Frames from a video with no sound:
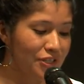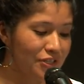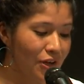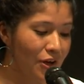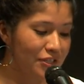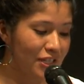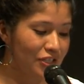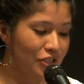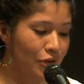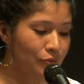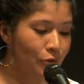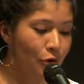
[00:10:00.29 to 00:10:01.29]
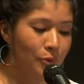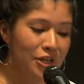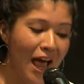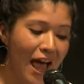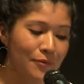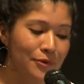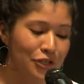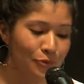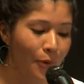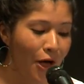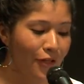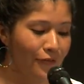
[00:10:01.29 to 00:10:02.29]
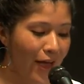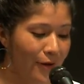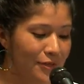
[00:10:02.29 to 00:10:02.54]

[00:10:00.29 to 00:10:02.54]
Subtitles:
to songs in general. When I was 12, I